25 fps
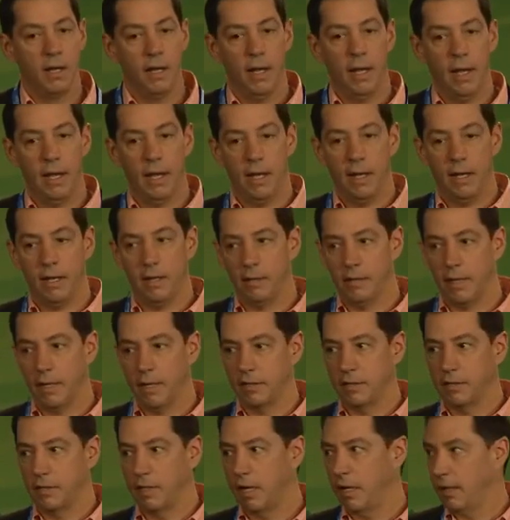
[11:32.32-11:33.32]
And like
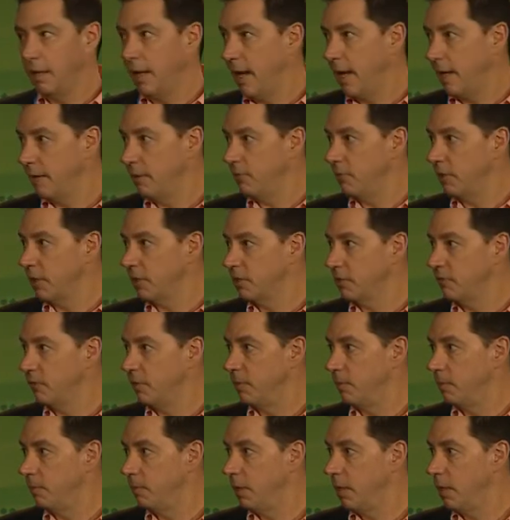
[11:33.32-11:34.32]
I said, I'll add the rest of
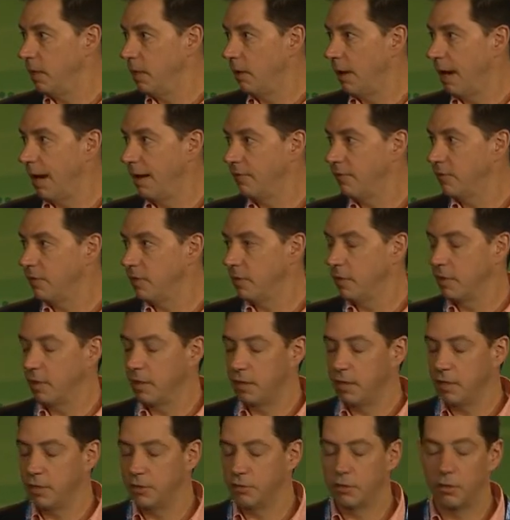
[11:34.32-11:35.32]
them here after
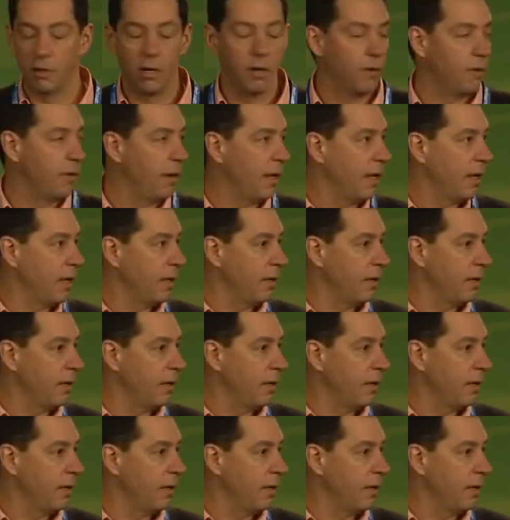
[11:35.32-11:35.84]
the intro,